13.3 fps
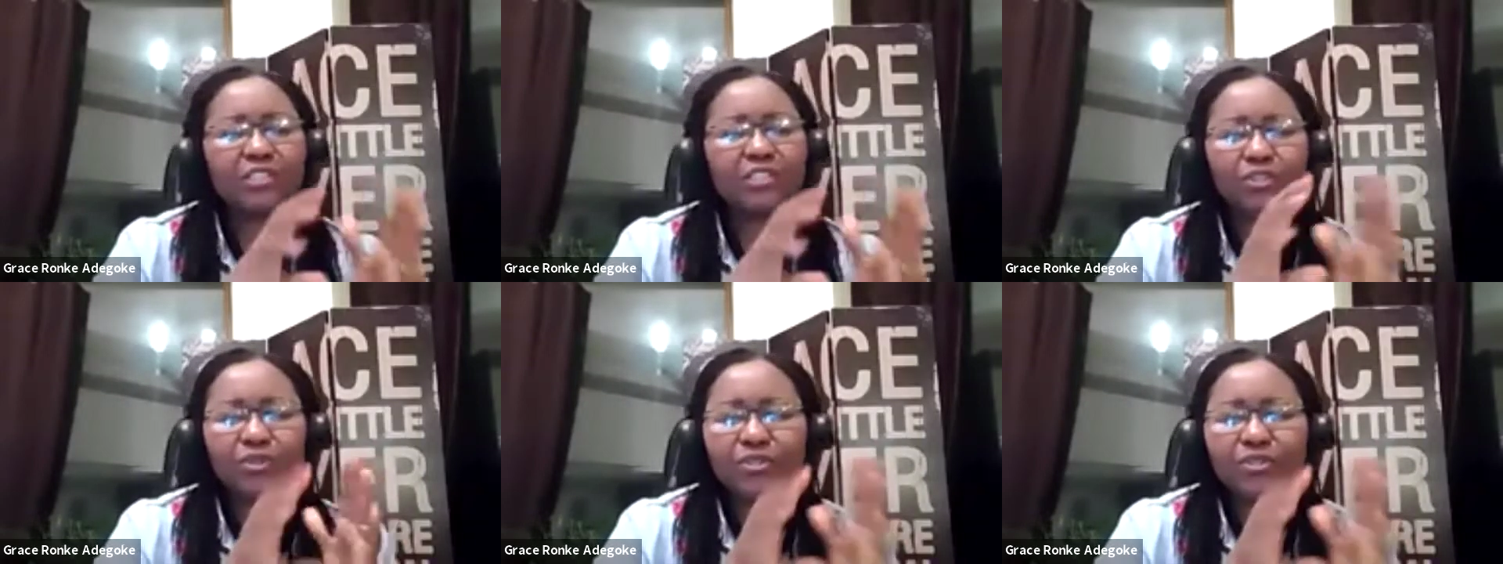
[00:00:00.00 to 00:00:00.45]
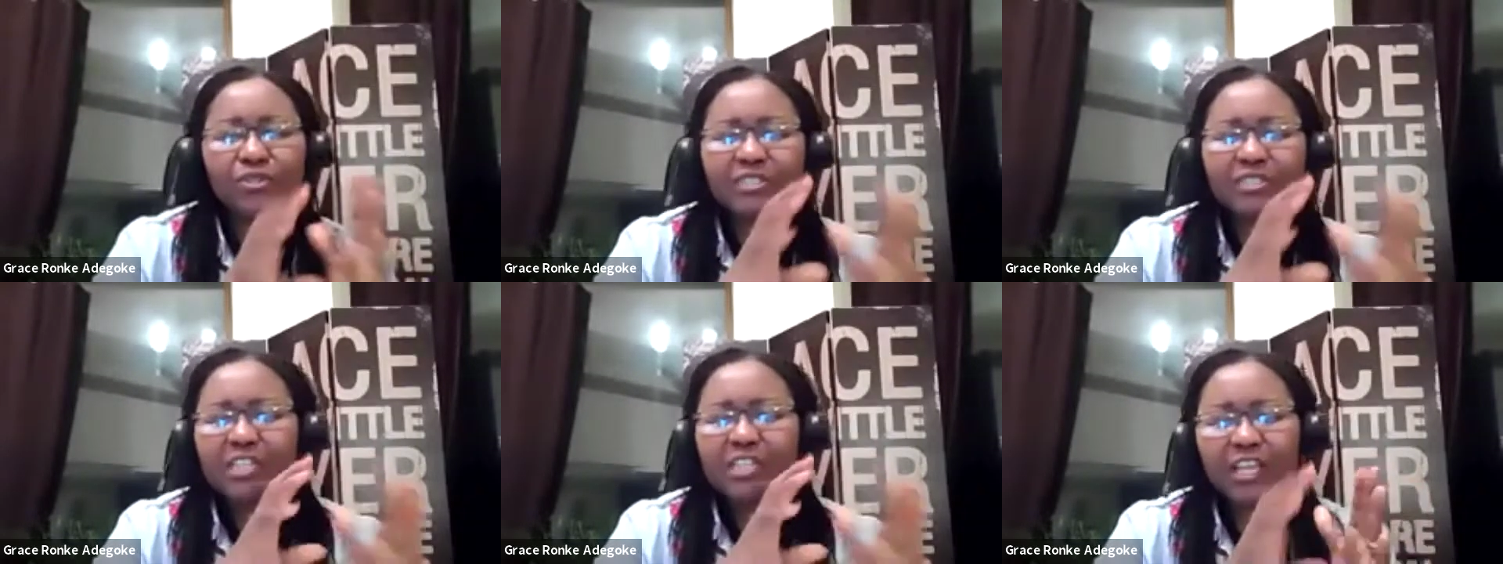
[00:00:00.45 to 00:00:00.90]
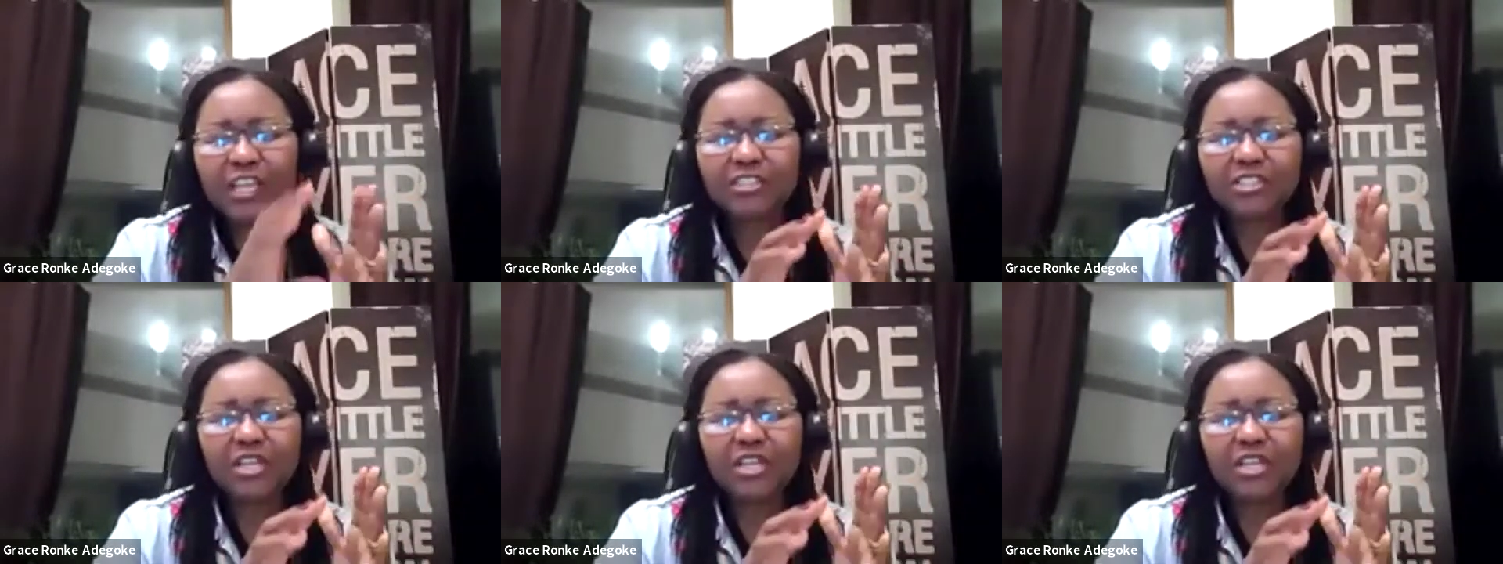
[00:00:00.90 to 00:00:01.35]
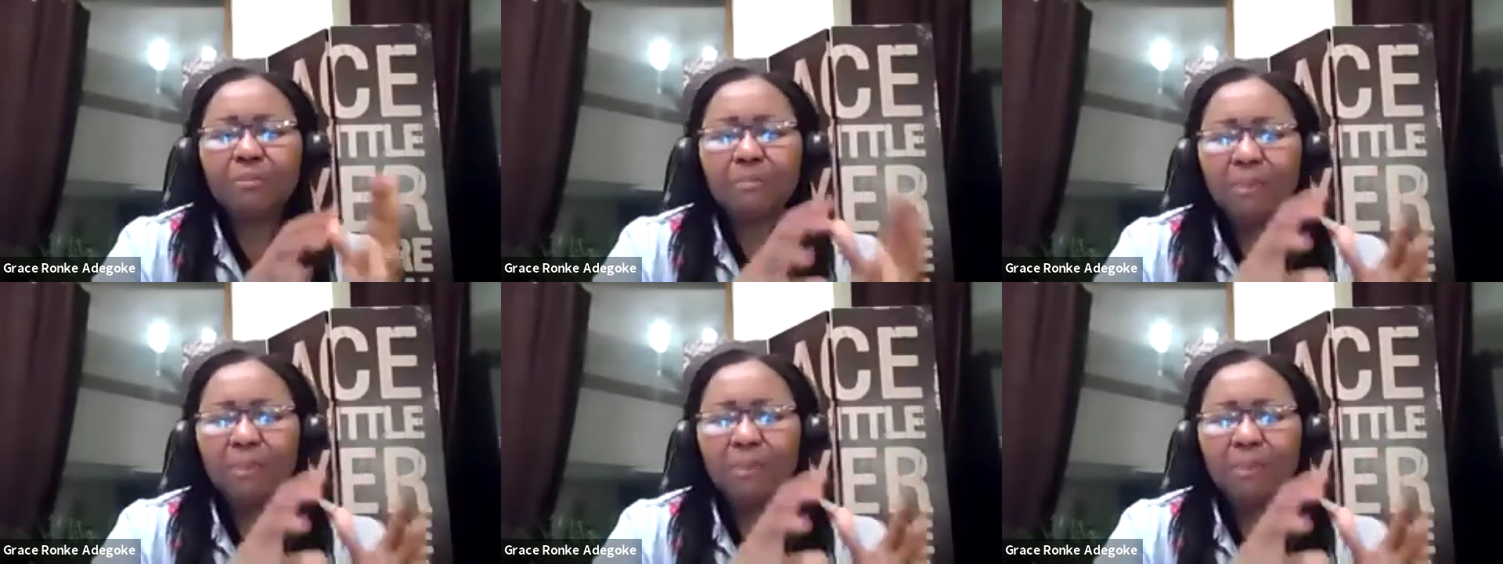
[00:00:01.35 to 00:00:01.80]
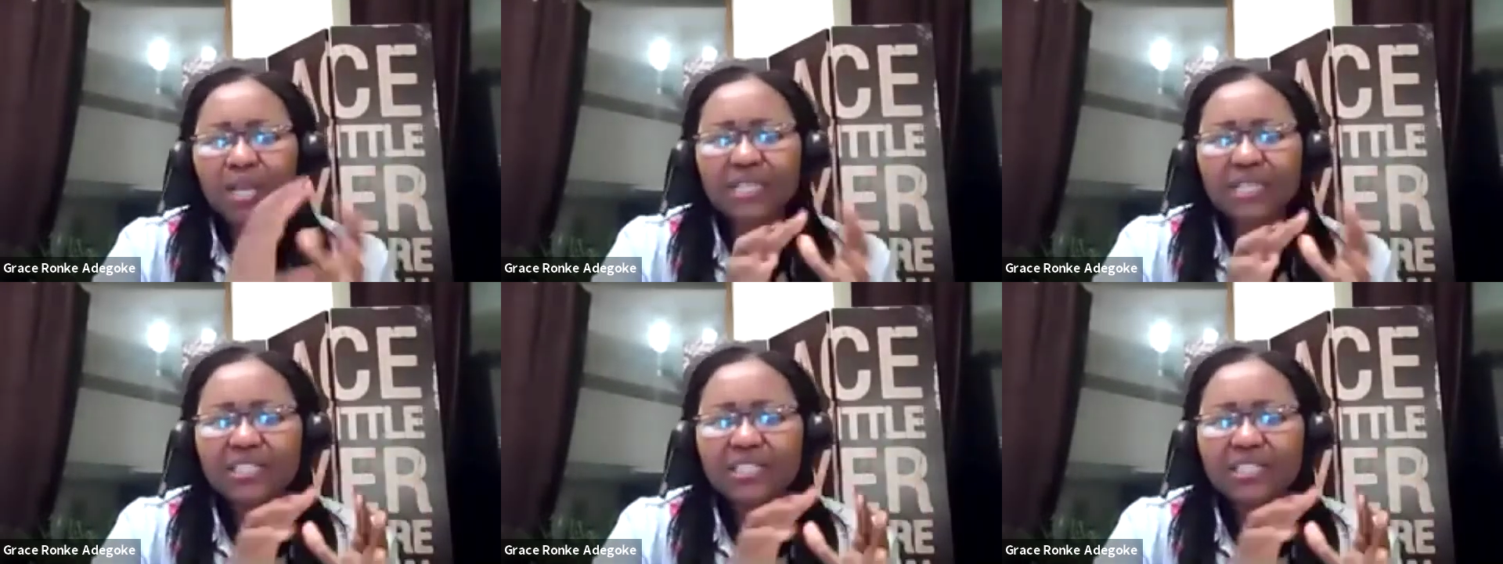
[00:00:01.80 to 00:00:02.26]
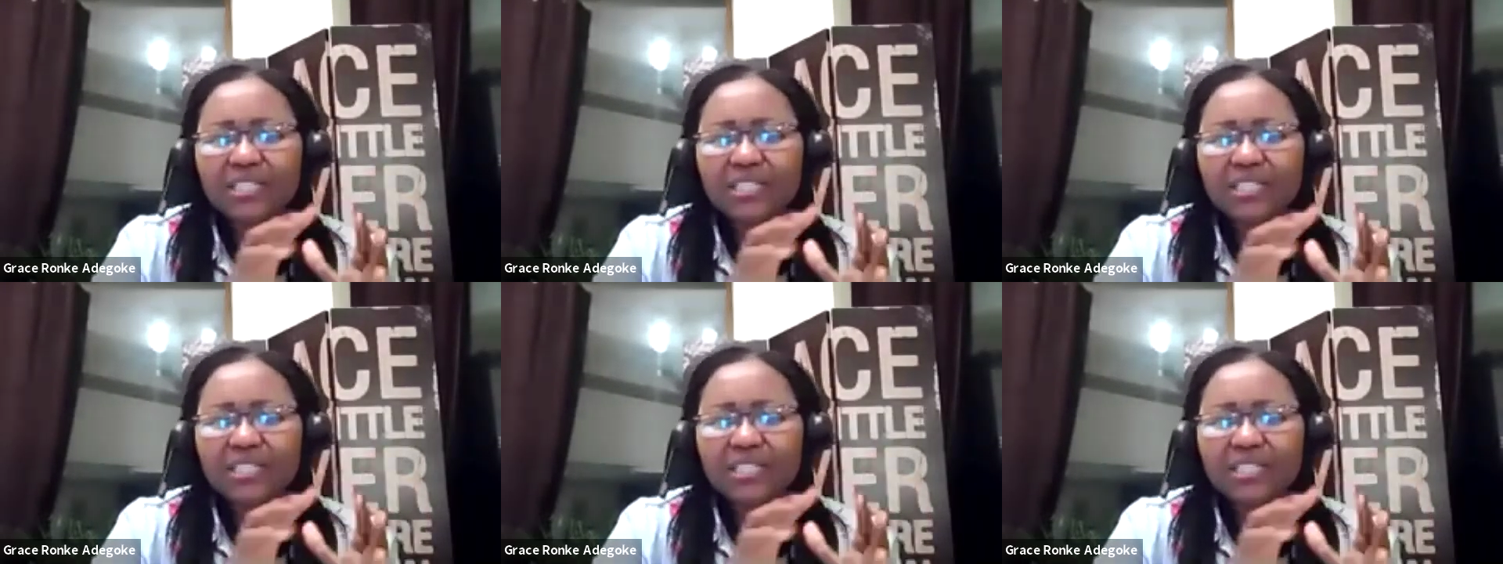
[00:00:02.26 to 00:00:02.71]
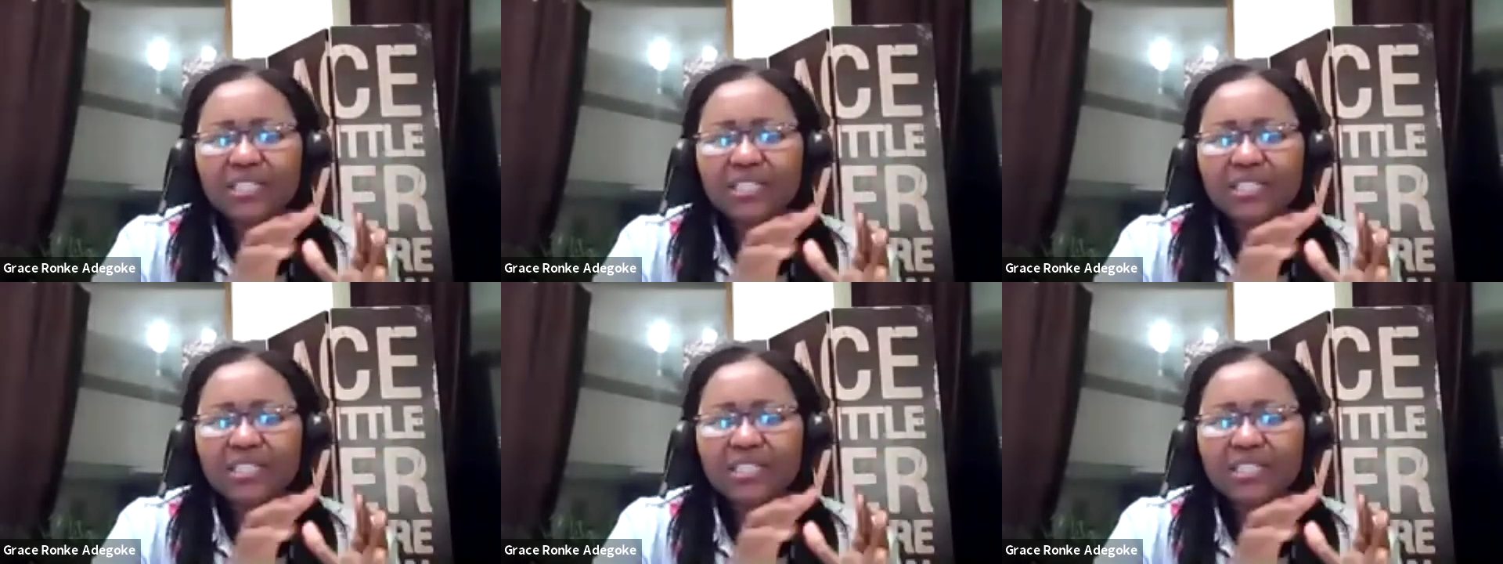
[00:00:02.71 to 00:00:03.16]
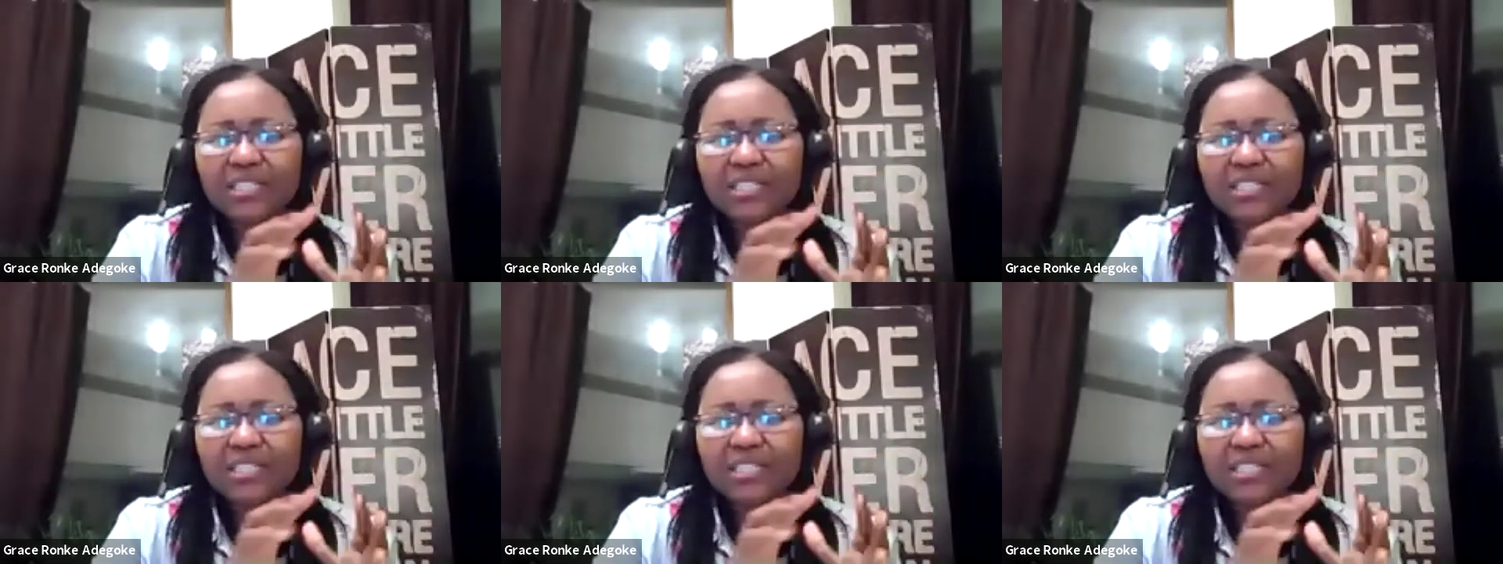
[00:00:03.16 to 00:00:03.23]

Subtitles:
was in UCH, bucket lymphoma,